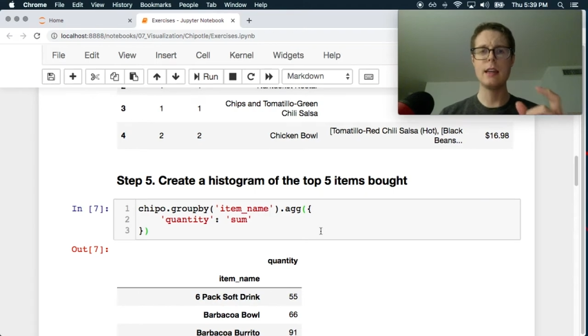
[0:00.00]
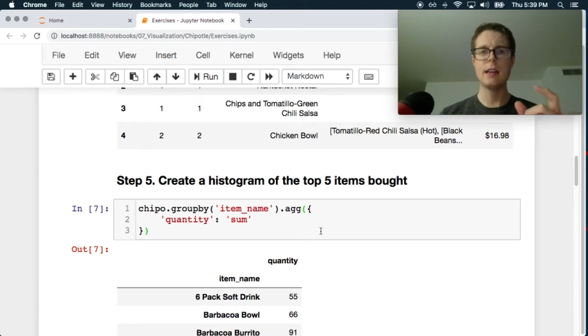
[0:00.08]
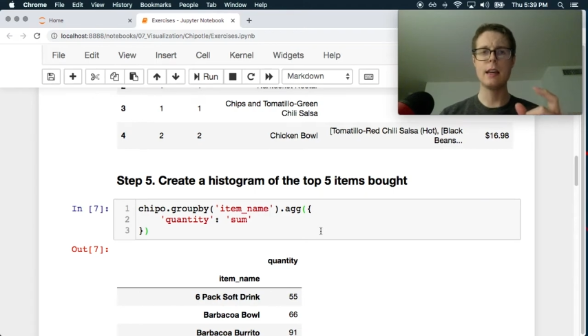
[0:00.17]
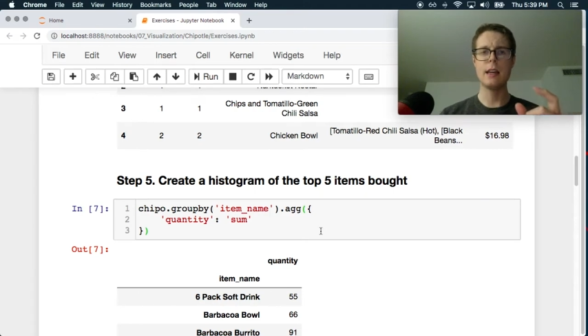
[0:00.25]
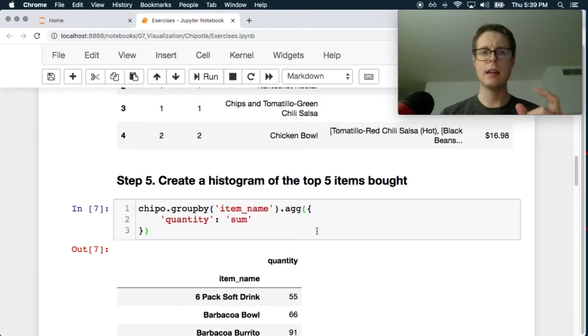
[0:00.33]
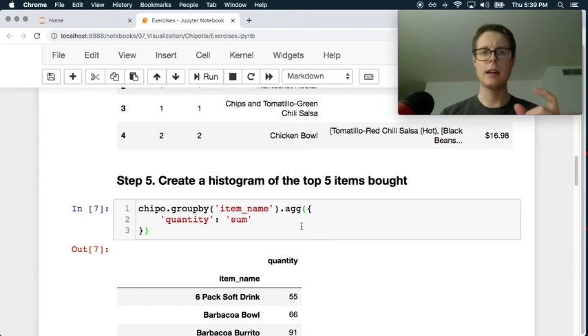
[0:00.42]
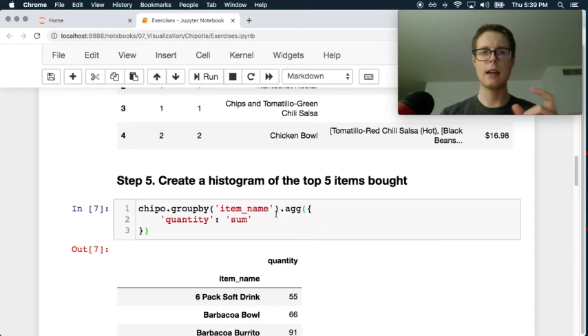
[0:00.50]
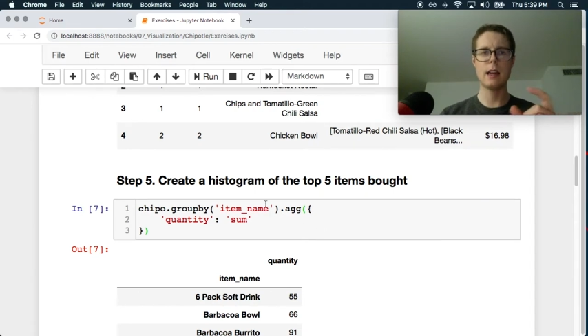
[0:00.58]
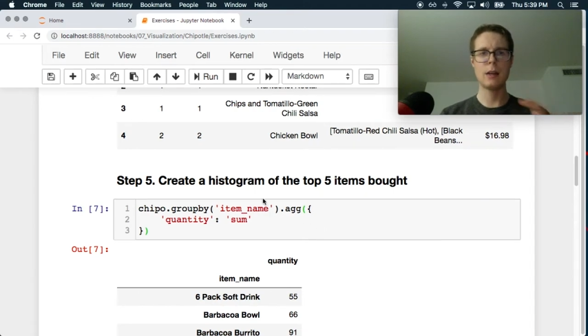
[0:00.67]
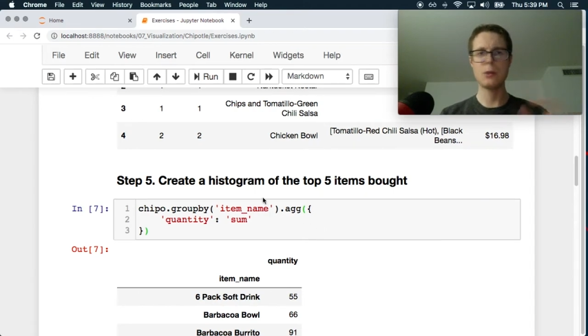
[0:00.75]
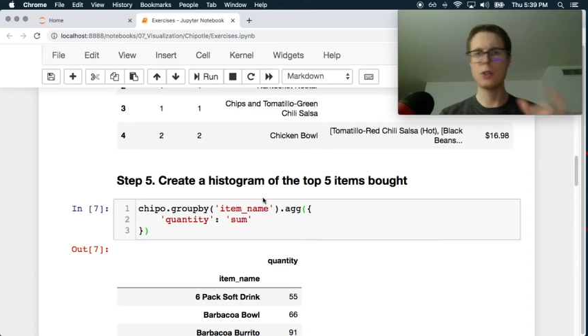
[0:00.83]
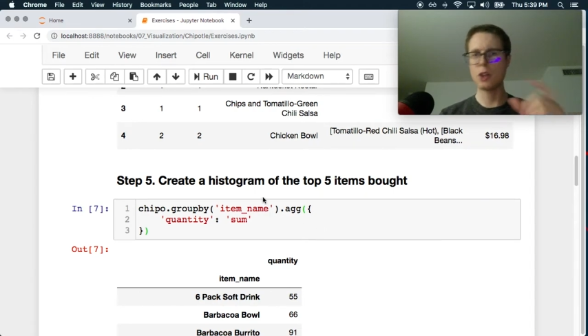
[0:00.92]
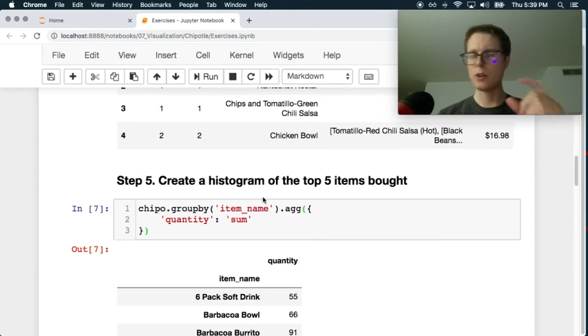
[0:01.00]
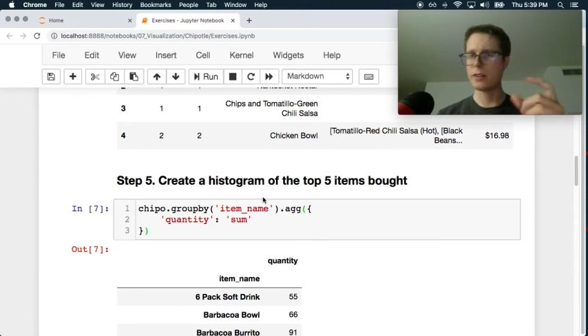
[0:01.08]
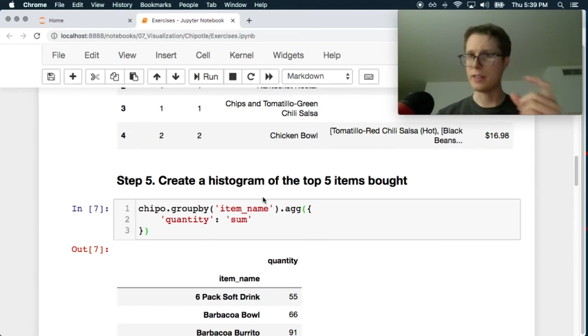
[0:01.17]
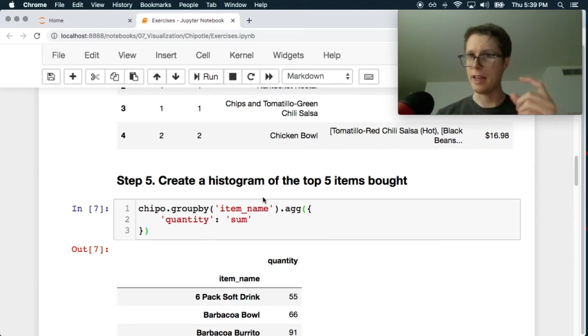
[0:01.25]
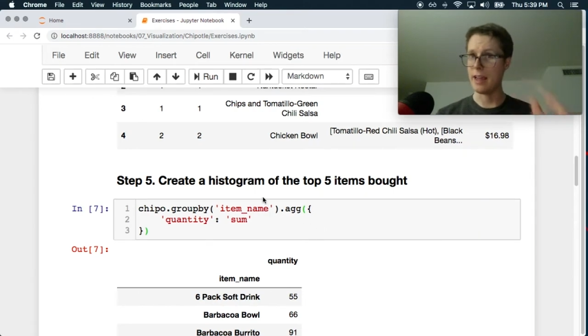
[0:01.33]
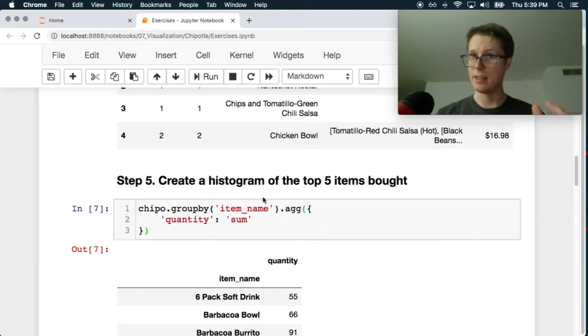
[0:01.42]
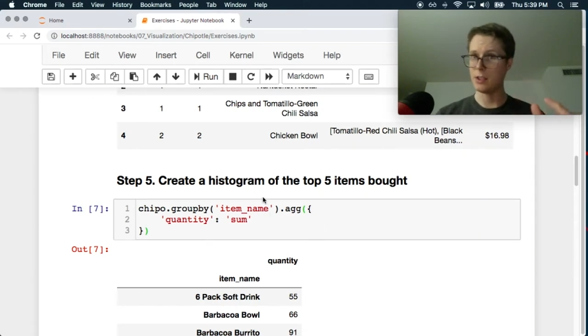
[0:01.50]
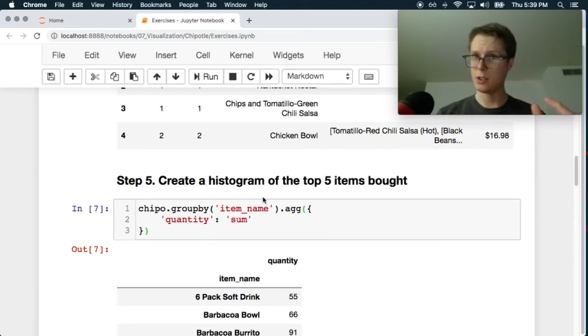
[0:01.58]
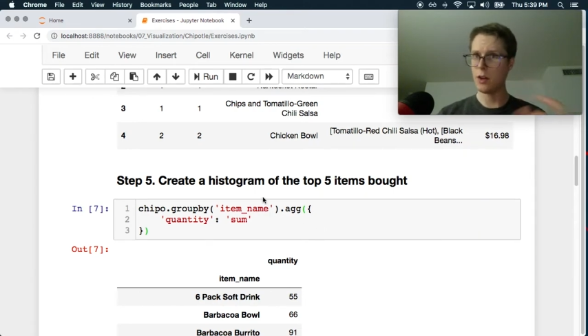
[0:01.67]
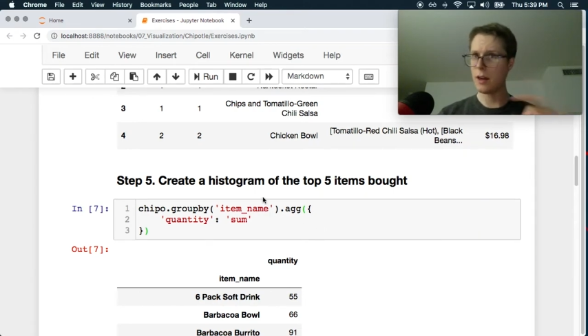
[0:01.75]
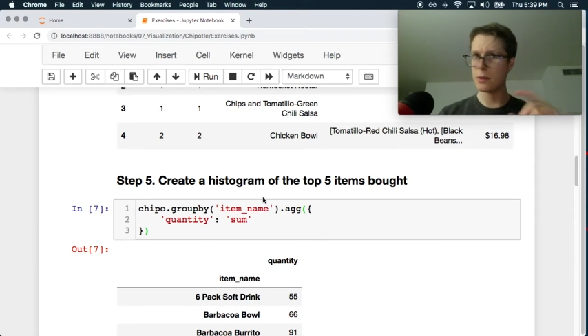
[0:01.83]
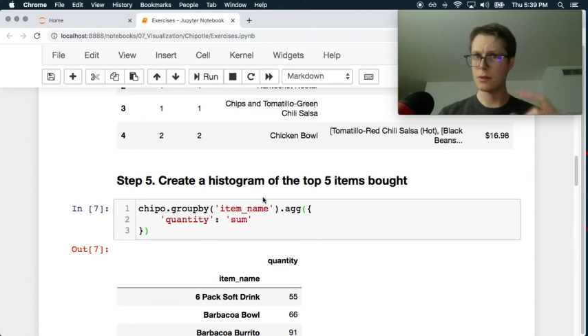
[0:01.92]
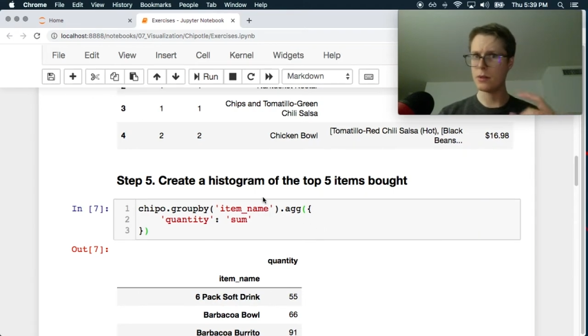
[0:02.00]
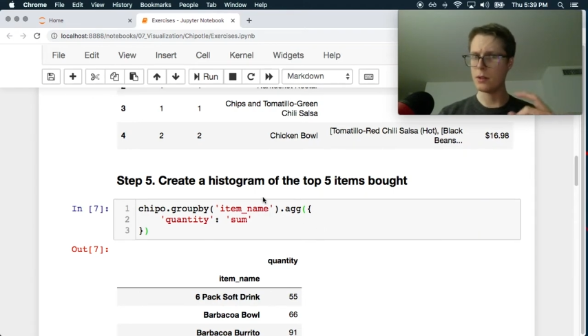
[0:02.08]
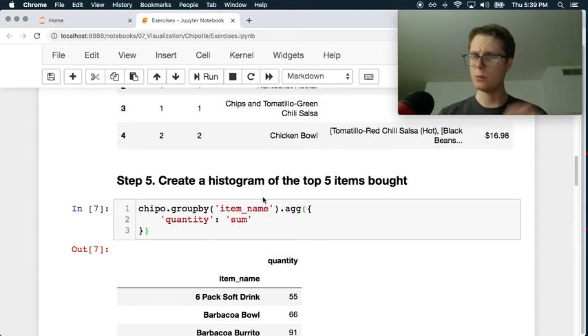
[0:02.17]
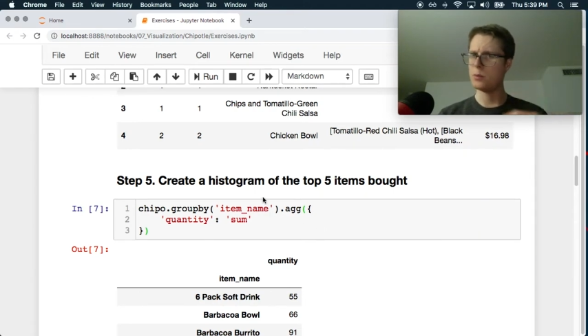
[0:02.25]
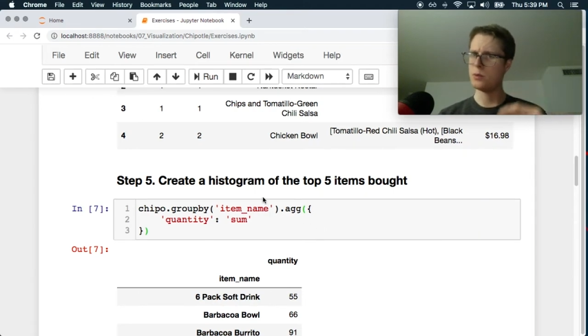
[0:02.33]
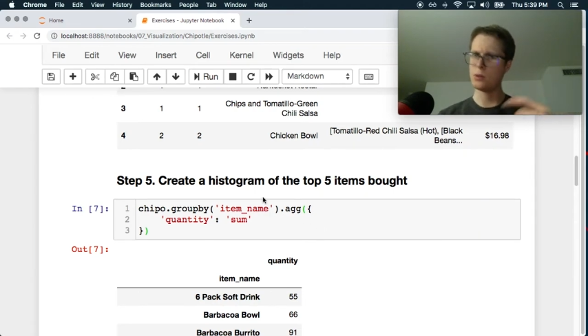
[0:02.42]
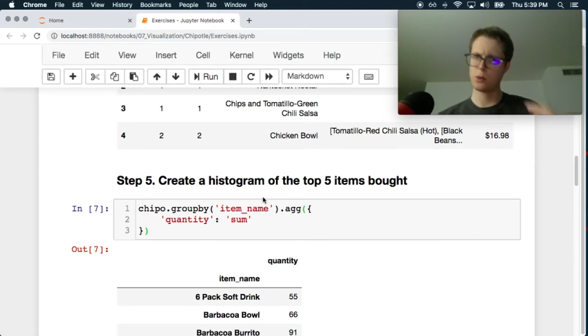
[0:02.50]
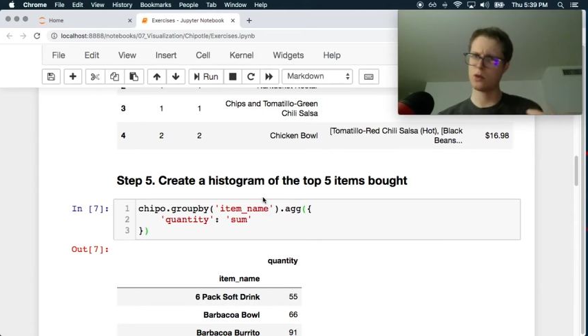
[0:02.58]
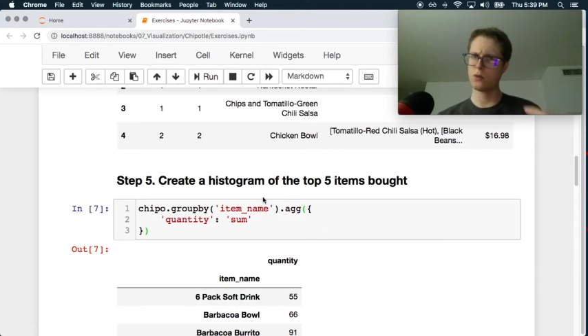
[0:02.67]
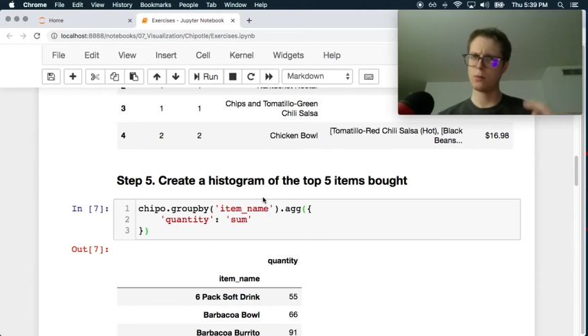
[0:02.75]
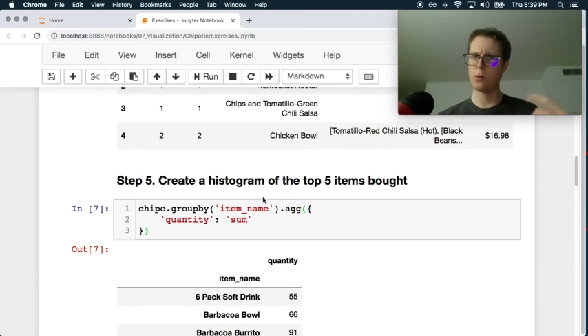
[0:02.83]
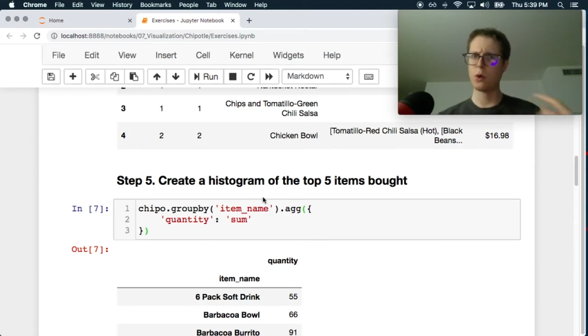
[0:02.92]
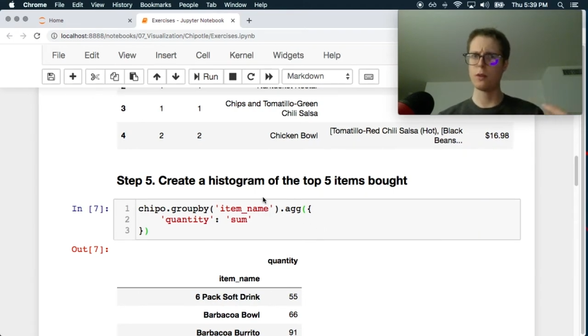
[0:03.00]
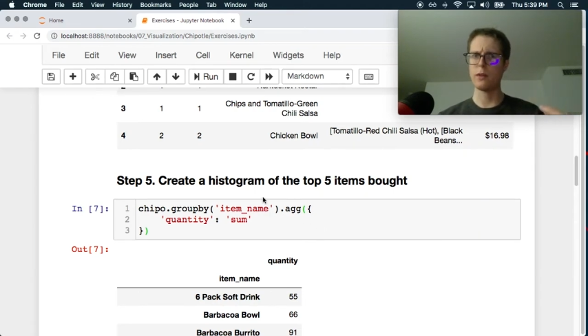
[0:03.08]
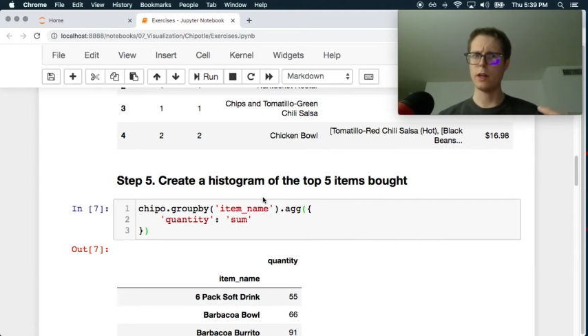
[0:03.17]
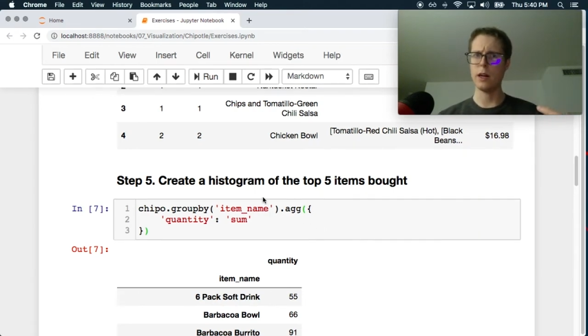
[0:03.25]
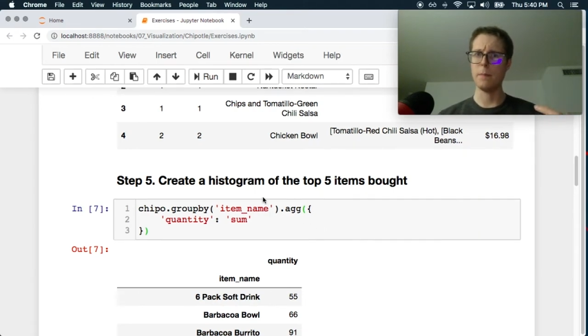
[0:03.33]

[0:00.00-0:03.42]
uh, I wouldn't call this a histogram. It, it's sort of more of a,